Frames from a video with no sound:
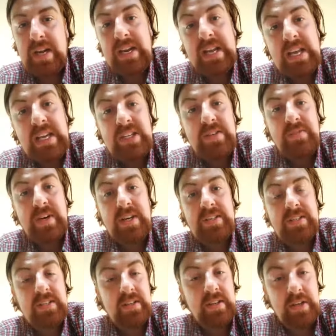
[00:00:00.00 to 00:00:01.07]
And each of
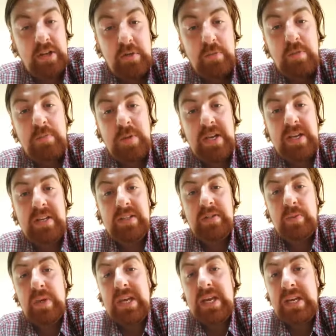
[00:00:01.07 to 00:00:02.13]
us, human
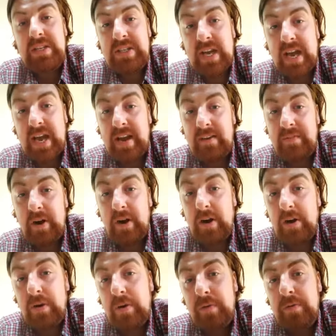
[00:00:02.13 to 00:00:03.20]
beings, we each have
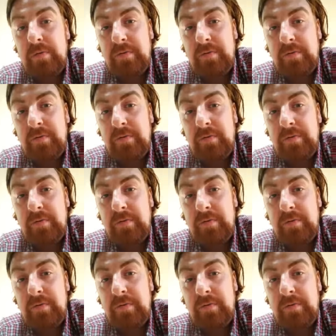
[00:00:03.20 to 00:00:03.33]
our own